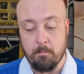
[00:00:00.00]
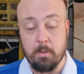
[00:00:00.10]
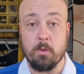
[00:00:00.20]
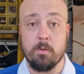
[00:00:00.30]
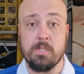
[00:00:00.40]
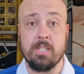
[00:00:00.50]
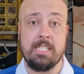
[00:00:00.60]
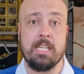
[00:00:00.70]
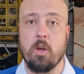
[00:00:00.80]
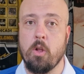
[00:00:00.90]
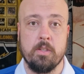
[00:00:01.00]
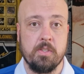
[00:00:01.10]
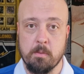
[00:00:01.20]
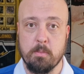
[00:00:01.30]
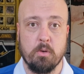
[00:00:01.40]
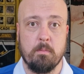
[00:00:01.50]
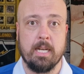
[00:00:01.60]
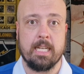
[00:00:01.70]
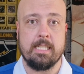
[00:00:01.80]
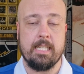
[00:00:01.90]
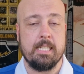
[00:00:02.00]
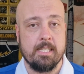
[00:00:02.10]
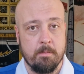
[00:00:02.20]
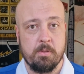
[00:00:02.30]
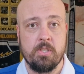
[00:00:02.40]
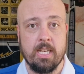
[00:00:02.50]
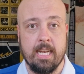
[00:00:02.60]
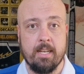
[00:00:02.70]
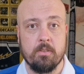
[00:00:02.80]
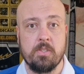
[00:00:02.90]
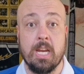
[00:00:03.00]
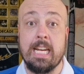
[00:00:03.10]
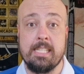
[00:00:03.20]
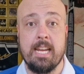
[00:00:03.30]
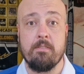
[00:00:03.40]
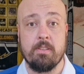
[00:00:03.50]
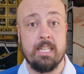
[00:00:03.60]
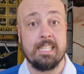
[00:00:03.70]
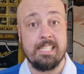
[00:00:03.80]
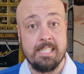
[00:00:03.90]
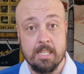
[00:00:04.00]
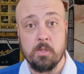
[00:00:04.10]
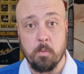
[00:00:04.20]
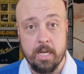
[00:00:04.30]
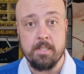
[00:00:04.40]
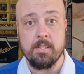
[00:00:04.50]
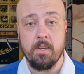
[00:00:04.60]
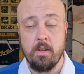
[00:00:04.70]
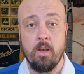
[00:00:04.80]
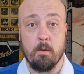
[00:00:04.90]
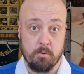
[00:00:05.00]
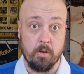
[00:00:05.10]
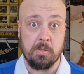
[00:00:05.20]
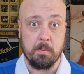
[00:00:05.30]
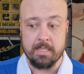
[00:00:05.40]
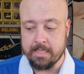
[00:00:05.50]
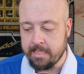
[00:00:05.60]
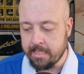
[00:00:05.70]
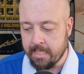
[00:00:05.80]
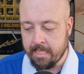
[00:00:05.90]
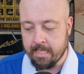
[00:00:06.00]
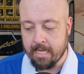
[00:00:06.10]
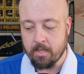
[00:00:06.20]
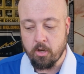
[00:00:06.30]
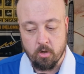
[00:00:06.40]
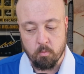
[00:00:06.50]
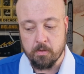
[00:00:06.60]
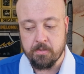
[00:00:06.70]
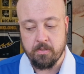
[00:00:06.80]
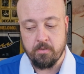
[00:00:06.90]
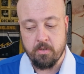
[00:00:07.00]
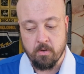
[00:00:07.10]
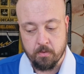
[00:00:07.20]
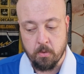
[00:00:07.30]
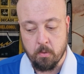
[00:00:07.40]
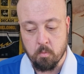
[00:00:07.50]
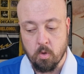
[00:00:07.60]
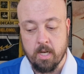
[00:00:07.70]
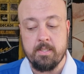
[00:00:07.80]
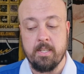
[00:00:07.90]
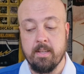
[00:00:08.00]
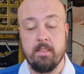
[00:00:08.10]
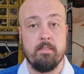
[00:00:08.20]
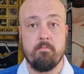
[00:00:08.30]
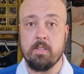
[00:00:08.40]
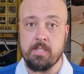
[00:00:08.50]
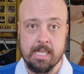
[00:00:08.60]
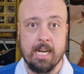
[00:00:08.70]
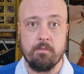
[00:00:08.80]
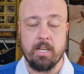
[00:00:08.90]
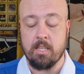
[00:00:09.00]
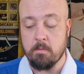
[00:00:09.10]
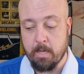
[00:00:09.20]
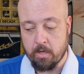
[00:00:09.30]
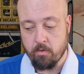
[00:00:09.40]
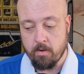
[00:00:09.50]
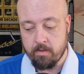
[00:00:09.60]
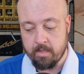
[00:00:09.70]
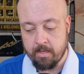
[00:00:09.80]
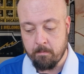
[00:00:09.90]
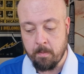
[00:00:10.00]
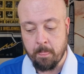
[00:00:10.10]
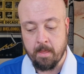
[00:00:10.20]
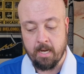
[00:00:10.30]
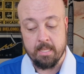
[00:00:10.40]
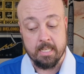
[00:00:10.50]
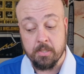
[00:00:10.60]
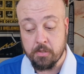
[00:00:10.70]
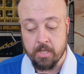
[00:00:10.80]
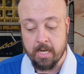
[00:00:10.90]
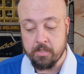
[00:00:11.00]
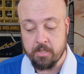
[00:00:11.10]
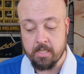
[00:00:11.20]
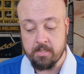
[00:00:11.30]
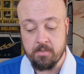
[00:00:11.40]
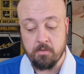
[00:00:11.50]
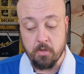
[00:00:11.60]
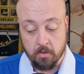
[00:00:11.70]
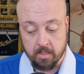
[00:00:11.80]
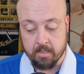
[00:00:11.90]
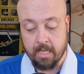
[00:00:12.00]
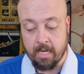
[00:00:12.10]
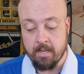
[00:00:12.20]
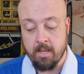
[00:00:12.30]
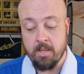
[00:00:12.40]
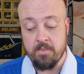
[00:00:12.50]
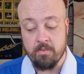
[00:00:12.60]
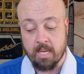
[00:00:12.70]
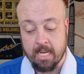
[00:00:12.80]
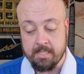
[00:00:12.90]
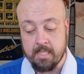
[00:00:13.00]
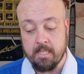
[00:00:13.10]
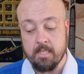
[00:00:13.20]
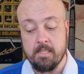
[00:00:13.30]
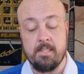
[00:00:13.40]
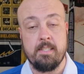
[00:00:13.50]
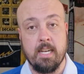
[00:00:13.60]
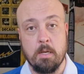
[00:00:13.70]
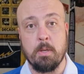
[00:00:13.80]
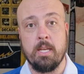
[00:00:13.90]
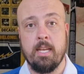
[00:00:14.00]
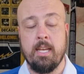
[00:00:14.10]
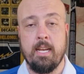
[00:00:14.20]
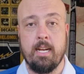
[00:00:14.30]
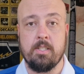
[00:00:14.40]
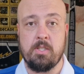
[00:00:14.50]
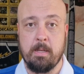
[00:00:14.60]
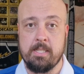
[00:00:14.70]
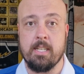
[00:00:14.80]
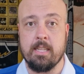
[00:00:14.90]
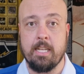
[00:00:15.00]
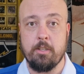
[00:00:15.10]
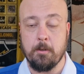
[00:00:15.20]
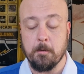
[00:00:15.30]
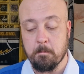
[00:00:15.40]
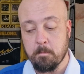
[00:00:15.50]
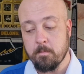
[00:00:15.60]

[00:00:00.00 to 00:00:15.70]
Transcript: because Lindsay Collins, the poor bugger, did his MCL, so he's out for the next 6 weeks, approximately. Connor Watson, Nofahu White, and then the starting regular back row for them. And the interchange is Docker Clay, Feketi, Steep, and Spencer Lenu.